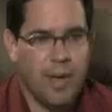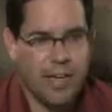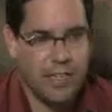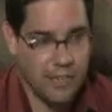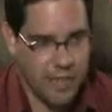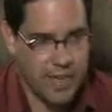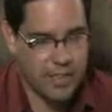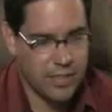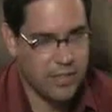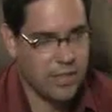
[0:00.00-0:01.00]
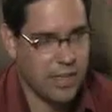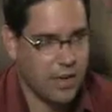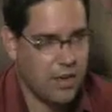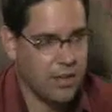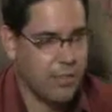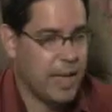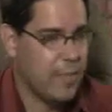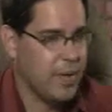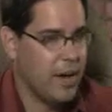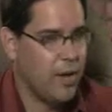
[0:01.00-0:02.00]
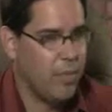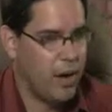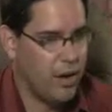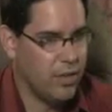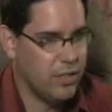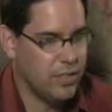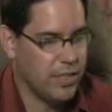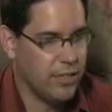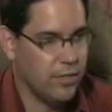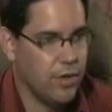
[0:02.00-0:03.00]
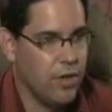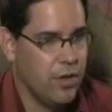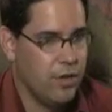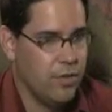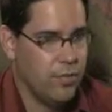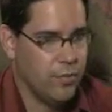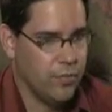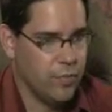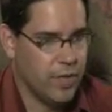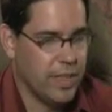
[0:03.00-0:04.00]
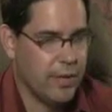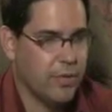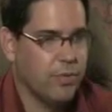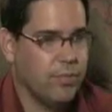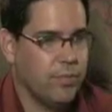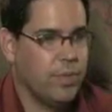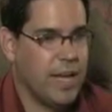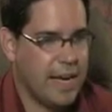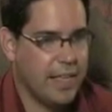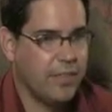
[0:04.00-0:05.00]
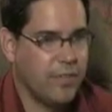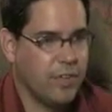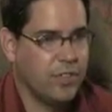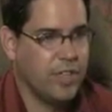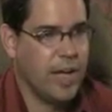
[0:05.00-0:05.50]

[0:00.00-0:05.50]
Mansion events. They call them Happy Haunt Balls, and when they were planning the first